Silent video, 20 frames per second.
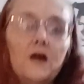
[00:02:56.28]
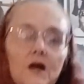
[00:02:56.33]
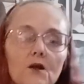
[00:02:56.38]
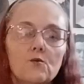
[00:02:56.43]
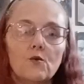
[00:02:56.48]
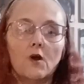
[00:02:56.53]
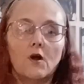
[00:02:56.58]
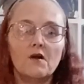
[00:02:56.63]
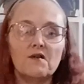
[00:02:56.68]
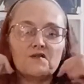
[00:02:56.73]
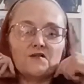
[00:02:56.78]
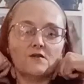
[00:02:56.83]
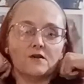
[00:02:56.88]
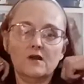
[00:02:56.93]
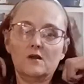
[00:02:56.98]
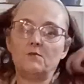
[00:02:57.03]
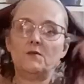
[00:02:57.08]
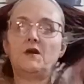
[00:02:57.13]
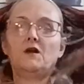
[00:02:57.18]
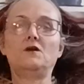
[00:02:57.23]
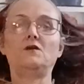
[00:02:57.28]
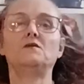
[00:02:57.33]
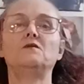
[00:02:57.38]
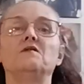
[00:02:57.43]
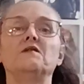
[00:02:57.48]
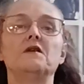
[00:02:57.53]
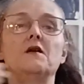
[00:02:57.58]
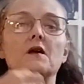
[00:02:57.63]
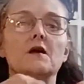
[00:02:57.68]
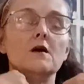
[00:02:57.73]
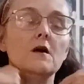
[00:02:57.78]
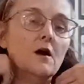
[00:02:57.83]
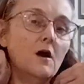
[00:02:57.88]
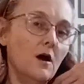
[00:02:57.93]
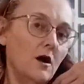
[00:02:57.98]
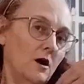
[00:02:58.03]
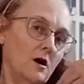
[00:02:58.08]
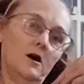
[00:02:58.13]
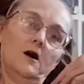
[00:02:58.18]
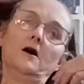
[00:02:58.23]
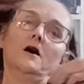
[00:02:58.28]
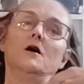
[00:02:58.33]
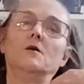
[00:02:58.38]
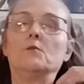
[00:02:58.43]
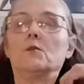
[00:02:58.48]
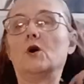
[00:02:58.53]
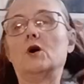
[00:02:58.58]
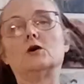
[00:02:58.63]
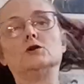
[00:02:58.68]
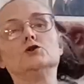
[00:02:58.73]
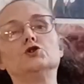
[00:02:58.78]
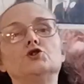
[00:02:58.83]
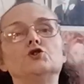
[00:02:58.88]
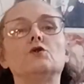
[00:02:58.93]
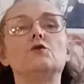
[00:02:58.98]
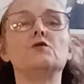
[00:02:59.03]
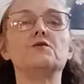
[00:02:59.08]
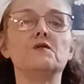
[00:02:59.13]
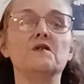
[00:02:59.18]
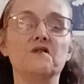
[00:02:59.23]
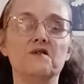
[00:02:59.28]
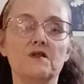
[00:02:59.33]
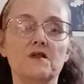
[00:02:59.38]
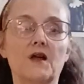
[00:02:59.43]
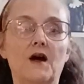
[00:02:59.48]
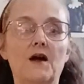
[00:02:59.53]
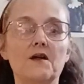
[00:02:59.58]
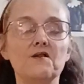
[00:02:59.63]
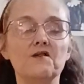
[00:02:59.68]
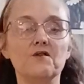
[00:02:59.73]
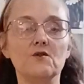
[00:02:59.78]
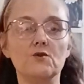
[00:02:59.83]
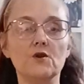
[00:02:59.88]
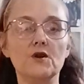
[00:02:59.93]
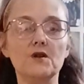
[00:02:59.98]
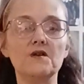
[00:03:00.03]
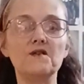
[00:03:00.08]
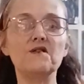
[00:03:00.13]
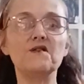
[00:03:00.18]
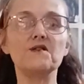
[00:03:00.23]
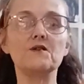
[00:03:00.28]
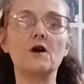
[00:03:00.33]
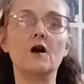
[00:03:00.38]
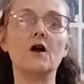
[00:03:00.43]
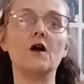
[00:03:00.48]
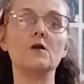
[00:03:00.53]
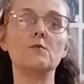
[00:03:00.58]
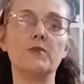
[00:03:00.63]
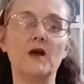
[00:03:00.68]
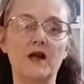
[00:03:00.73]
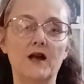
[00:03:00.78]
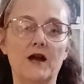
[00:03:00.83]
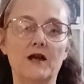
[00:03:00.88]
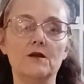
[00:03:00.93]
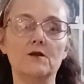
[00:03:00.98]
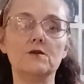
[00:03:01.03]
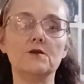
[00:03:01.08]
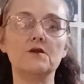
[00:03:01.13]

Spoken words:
and we're also going to be using our shoulders a lot. So we're going to start by kind of